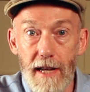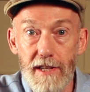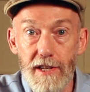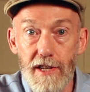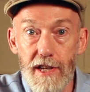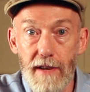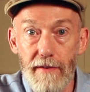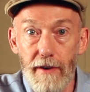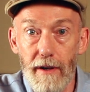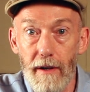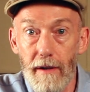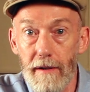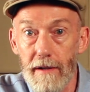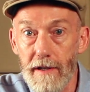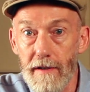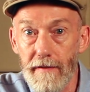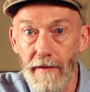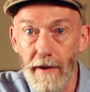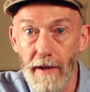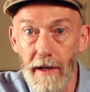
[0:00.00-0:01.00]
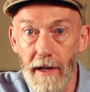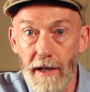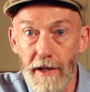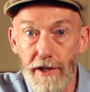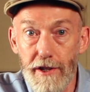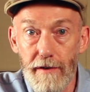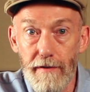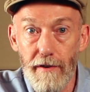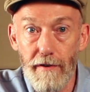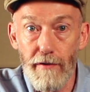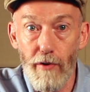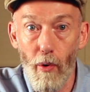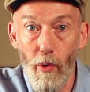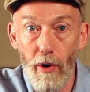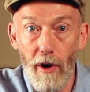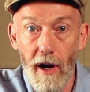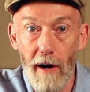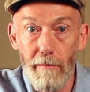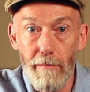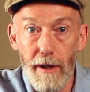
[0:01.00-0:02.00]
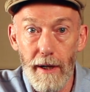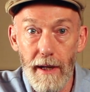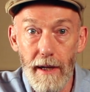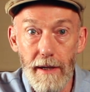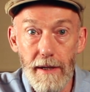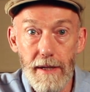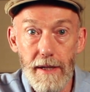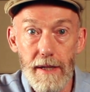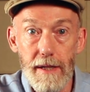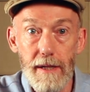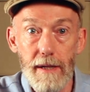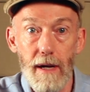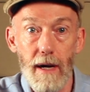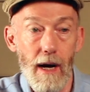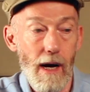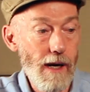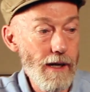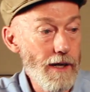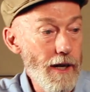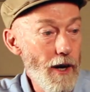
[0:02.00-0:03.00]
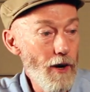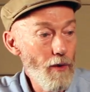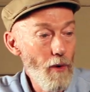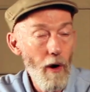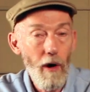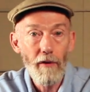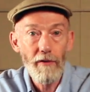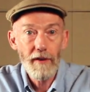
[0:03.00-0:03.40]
certificates for each of the 4 companies go on